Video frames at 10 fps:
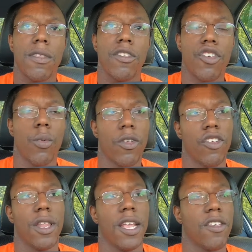do what
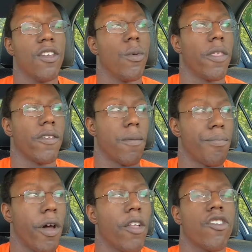you need to do, whether it's a
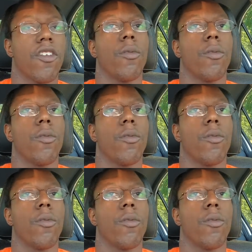project or